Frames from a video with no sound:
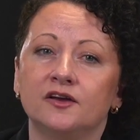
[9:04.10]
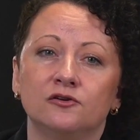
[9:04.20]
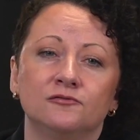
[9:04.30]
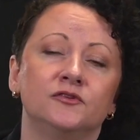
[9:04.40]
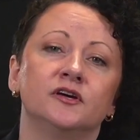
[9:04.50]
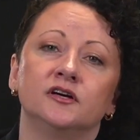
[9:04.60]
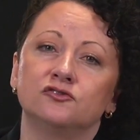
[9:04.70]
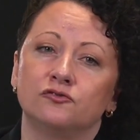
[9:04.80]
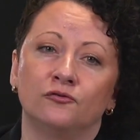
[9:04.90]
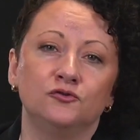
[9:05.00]
of
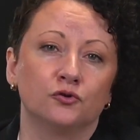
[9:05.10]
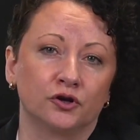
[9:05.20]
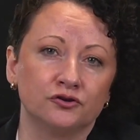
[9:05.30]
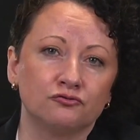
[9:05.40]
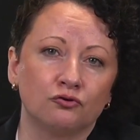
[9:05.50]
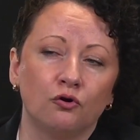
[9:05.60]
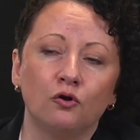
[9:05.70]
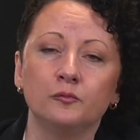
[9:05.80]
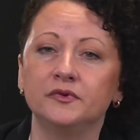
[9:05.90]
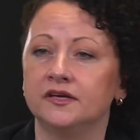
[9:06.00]
of your control,
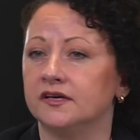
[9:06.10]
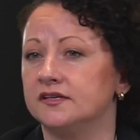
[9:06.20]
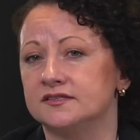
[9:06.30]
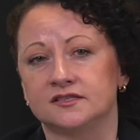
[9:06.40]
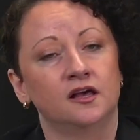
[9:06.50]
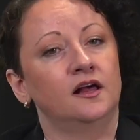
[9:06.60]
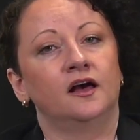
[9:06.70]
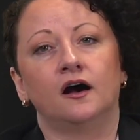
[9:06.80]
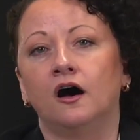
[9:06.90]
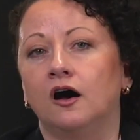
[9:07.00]
because
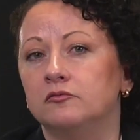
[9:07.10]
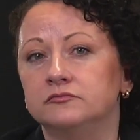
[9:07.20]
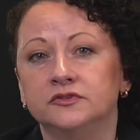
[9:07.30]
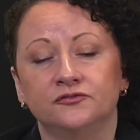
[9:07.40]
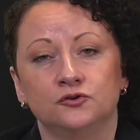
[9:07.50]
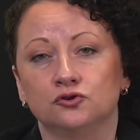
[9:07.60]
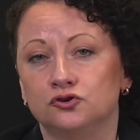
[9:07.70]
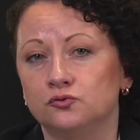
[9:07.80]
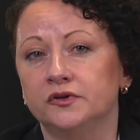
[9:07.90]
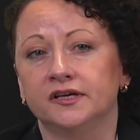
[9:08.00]
if you're
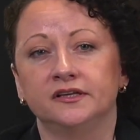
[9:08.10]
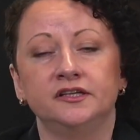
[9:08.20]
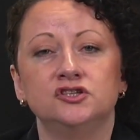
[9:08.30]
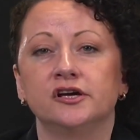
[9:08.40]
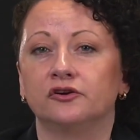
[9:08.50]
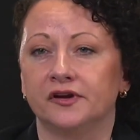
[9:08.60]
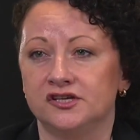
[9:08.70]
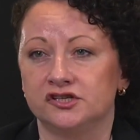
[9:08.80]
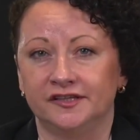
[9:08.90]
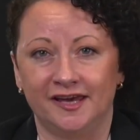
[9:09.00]
doing a lead
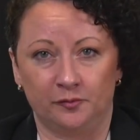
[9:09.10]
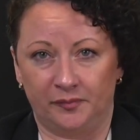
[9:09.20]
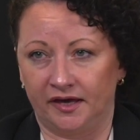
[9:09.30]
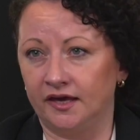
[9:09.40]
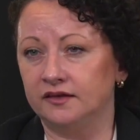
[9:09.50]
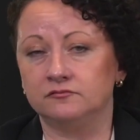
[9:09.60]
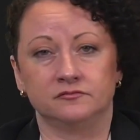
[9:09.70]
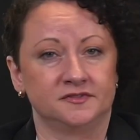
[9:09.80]
generation campaign,